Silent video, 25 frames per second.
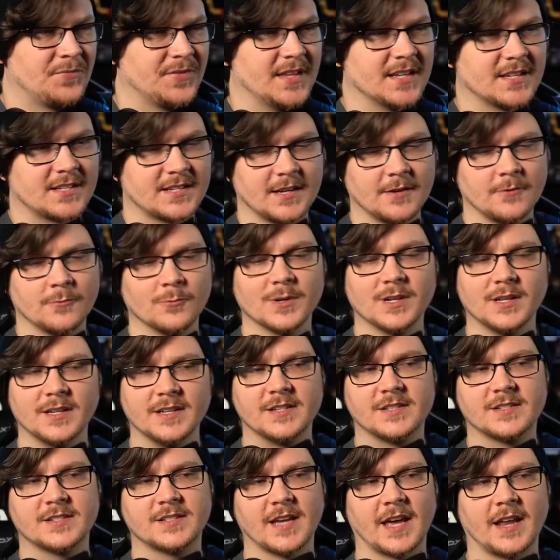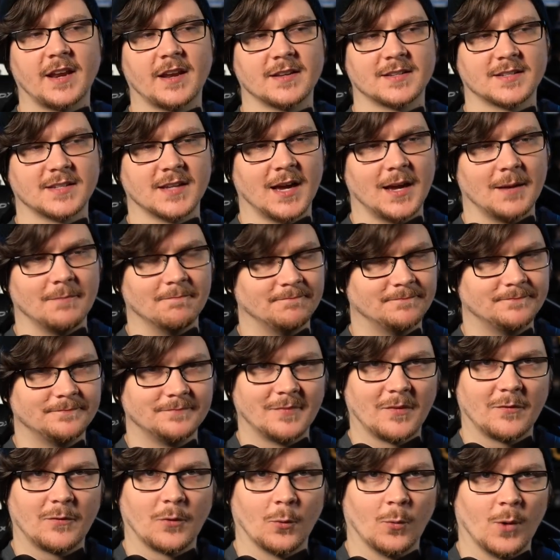This didn't really set us up
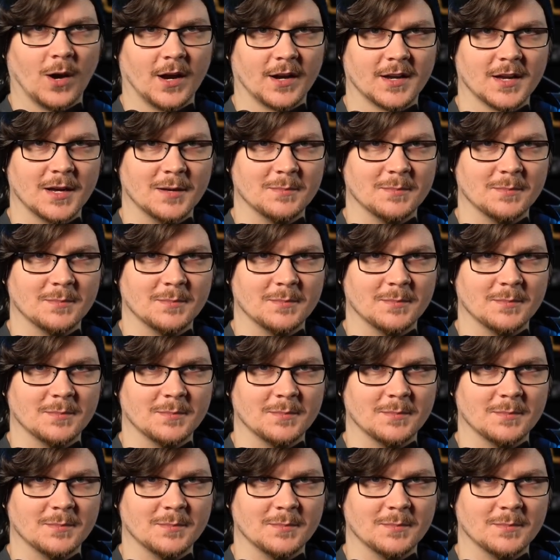for what